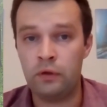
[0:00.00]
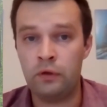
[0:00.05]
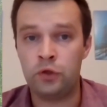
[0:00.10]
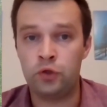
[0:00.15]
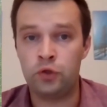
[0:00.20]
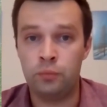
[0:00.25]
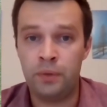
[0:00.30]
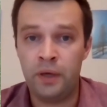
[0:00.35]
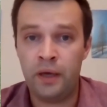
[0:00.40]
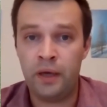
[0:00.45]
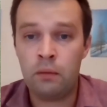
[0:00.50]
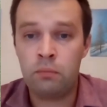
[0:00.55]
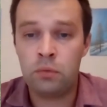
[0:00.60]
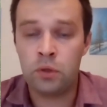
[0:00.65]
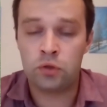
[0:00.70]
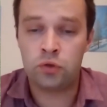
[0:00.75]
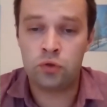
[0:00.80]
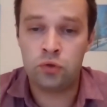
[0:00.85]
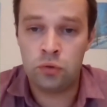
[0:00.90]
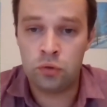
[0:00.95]
be
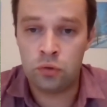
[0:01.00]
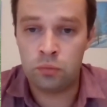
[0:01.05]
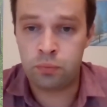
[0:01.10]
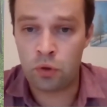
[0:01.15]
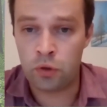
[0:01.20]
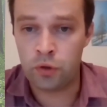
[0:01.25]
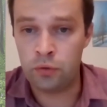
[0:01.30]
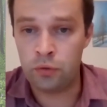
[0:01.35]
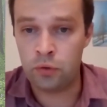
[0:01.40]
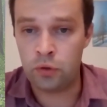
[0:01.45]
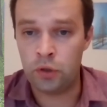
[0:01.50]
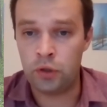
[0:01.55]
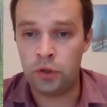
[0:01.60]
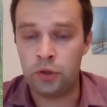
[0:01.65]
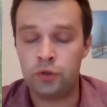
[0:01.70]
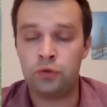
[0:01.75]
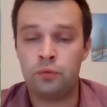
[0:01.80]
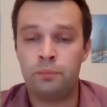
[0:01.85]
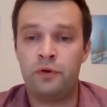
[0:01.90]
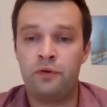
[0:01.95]
able to
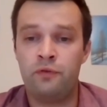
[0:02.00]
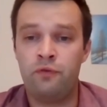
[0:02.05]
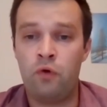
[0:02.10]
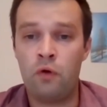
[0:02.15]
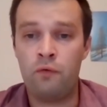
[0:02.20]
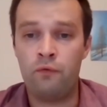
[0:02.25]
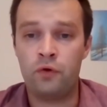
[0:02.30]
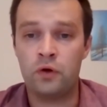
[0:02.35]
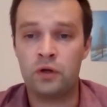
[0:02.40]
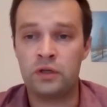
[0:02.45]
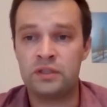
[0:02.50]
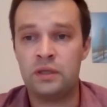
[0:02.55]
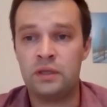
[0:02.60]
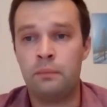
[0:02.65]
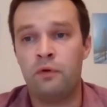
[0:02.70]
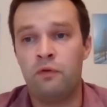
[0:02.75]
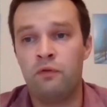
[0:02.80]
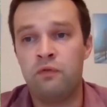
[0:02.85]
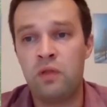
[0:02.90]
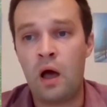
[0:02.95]
perform, for
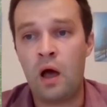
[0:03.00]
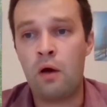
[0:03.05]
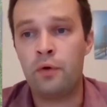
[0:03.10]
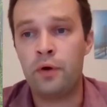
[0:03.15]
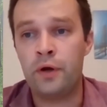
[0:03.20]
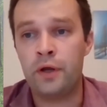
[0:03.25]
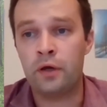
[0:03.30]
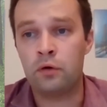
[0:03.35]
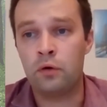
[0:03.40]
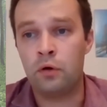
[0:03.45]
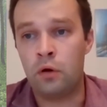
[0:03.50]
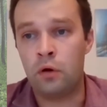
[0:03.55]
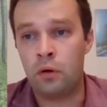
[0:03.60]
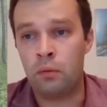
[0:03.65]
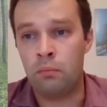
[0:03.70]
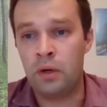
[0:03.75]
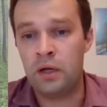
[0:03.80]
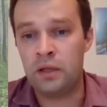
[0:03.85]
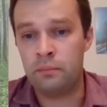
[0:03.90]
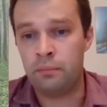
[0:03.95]
example, flowering
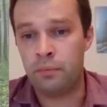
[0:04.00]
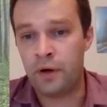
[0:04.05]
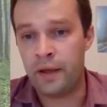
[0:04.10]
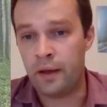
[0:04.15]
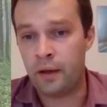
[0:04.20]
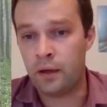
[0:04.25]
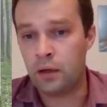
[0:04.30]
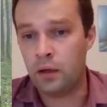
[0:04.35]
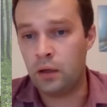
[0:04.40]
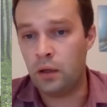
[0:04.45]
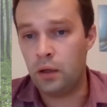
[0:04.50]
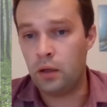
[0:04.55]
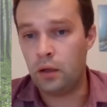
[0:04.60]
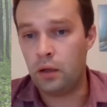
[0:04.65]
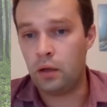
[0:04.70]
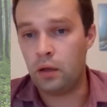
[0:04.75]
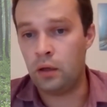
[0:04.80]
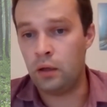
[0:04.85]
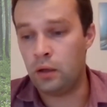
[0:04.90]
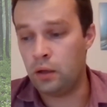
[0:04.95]
or bud break,
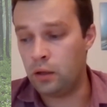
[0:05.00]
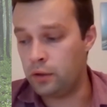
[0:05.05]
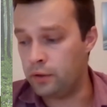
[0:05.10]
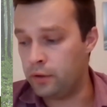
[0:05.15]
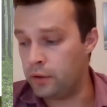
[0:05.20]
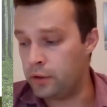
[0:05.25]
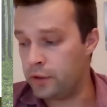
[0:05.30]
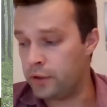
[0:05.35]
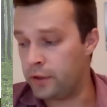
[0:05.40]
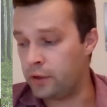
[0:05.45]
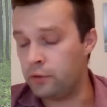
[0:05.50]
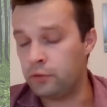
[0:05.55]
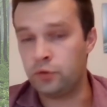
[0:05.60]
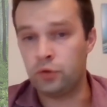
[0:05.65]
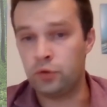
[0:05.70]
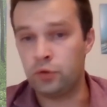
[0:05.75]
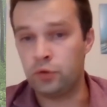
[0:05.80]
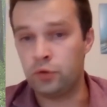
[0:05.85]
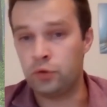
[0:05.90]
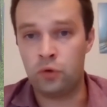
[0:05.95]

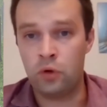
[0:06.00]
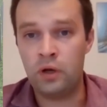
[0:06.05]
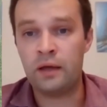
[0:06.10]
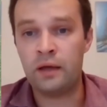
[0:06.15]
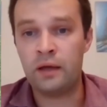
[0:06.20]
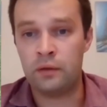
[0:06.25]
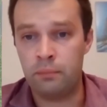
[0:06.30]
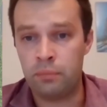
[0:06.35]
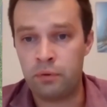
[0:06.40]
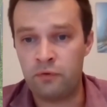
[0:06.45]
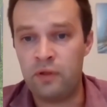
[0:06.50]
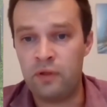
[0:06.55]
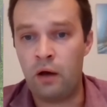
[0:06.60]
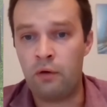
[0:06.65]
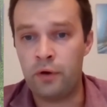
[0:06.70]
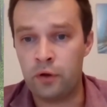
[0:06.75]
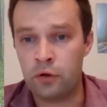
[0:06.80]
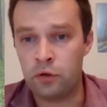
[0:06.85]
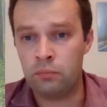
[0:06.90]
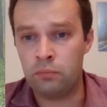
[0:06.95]
to collect the
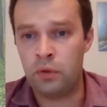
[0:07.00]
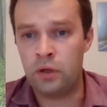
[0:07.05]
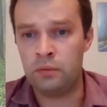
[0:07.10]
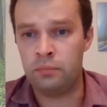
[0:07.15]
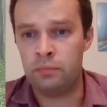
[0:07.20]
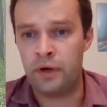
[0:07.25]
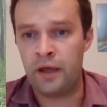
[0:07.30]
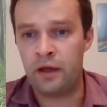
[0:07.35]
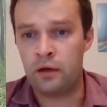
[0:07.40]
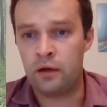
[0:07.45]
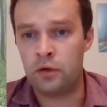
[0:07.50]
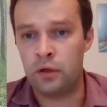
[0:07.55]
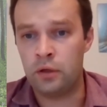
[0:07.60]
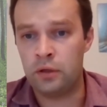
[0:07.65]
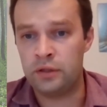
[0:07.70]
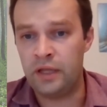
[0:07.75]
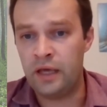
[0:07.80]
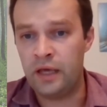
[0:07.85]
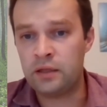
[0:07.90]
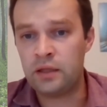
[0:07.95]
flowering or bud break
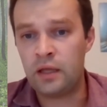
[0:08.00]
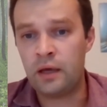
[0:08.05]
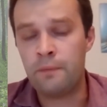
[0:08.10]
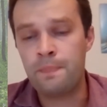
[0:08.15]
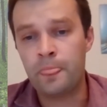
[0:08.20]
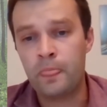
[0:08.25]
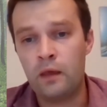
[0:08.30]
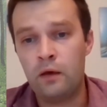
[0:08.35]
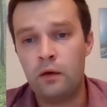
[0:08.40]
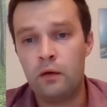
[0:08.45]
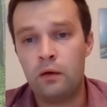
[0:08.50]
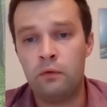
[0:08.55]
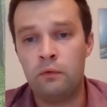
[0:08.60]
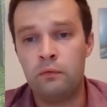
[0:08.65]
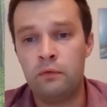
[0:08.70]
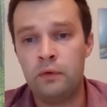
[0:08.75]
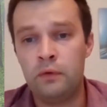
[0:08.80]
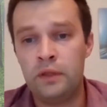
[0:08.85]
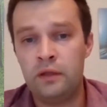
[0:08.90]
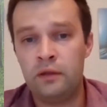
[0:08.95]
data
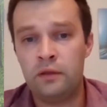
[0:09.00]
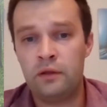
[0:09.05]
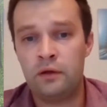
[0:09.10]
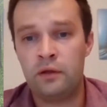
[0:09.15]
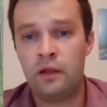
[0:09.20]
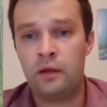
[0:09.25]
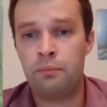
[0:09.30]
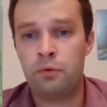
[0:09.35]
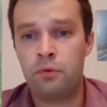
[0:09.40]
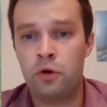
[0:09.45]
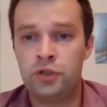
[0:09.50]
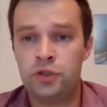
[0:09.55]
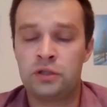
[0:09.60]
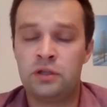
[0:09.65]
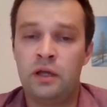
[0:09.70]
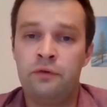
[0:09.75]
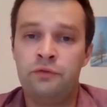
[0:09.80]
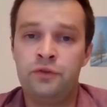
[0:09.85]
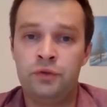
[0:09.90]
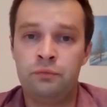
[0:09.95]
within the project
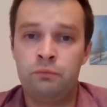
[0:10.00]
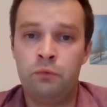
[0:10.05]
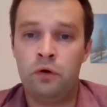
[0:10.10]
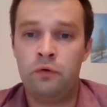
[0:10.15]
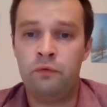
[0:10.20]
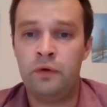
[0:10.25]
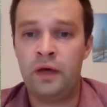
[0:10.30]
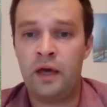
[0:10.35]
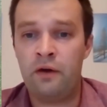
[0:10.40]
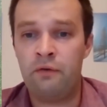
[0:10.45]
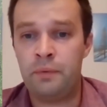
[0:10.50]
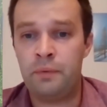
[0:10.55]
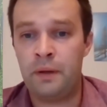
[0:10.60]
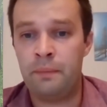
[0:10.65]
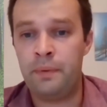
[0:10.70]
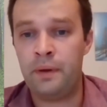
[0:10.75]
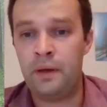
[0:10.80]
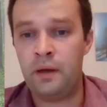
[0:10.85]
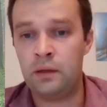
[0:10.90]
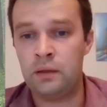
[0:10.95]
LIFEGENMON, we have
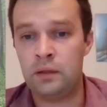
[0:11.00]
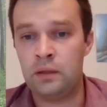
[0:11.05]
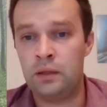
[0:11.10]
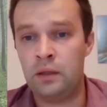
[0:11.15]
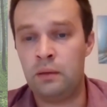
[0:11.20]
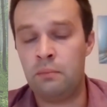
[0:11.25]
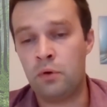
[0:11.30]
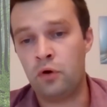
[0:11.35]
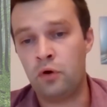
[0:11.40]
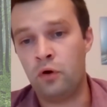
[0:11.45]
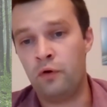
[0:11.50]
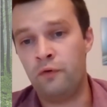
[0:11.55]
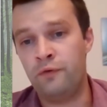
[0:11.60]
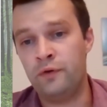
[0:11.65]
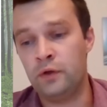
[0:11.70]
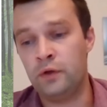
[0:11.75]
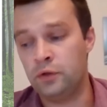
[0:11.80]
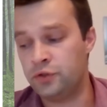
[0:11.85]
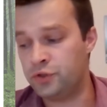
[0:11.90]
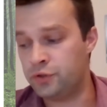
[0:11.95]
prepared a number of
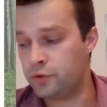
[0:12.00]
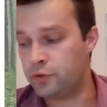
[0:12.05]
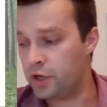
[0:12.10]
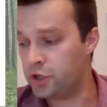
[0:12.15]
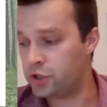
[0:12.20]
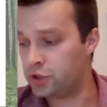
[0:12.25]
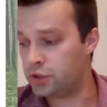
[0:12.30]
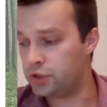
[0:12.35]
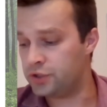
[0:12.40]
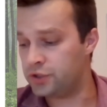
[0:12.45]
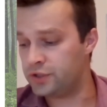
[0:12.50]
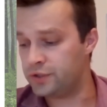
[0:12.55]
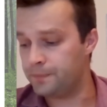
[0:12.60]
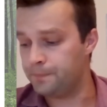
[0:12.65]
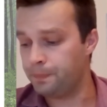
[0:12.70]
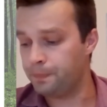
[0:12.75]
illustrations,